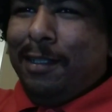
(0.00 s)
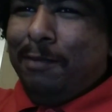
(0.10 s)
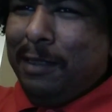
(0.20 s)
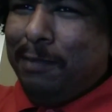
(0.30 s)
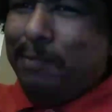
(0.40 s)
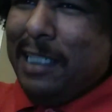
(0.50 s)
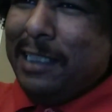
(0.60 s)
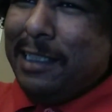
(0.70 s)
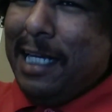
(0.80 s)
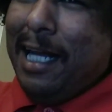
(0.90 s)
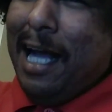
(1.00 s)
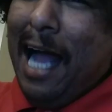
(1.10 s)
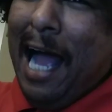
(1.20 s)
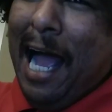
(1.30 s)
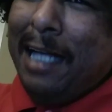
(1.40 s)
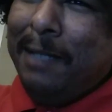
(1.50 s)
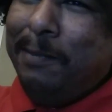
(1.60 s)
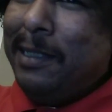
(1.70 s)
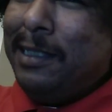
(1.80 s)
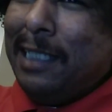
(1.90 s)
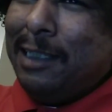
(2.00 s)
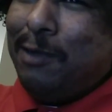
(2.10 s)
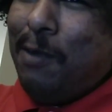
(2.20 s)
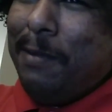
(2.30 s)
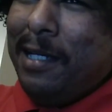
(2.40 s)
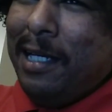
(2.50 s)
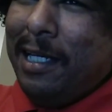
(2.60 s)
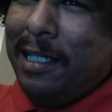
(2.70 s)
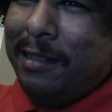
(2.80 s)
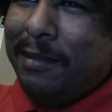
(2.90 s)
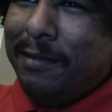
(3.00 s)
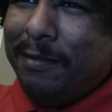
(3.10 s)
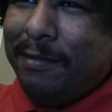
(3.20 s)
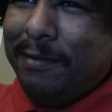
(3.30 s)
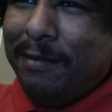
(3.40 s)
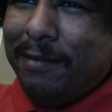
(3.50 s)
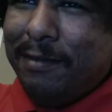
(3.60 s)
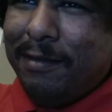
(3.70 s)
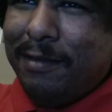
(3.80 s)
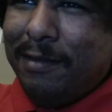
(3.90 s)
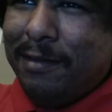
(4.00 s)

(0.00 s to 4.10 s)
Miss Minnie said hi, Miss Sesquipedalian. Hello, hello, hello.